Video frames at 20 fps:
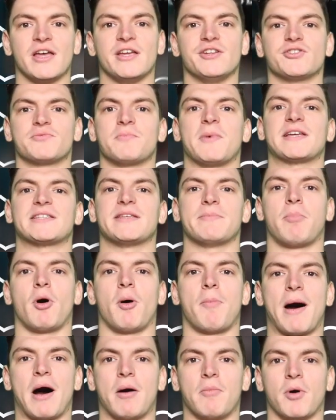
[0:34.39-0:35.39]
It just makes it
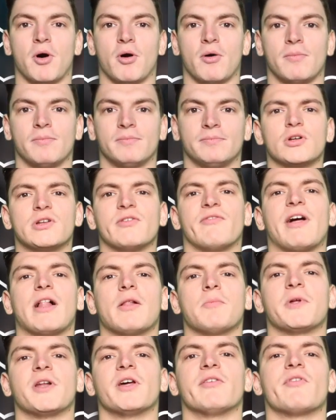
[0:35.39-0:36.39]
pop out more. Good
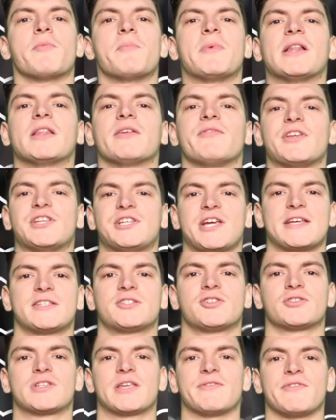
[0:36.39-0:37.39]
development of the middle of your
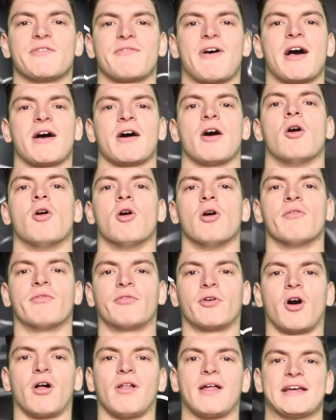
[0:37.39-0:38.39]
chest just gives you that
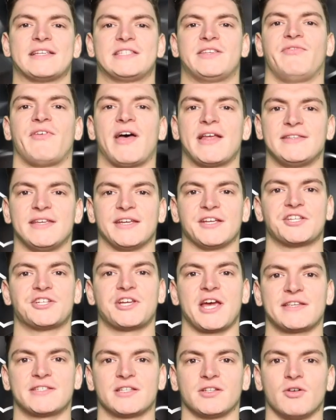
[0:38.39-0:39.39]
overall aesthetic
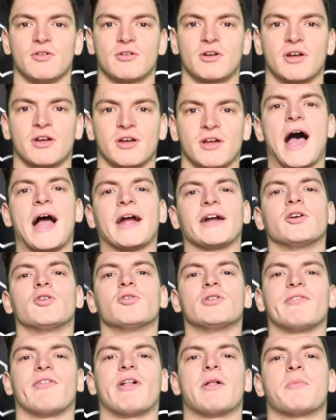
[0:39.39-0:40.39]
chest look, and
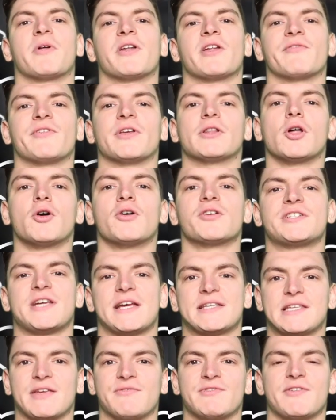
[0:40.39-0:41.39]
good development of your lower
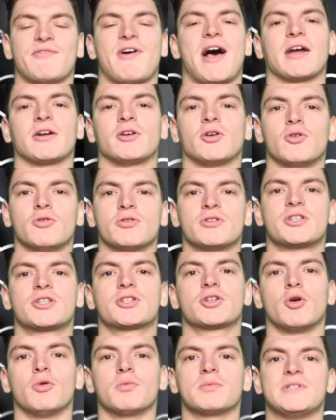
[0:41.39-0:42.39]
chest gives you that good
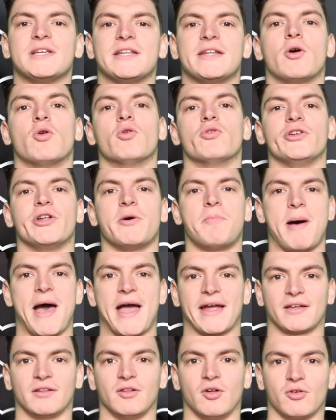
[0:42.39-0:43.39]
sculpted under
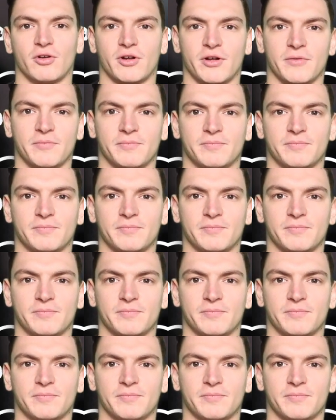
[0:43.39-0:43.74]
pec look.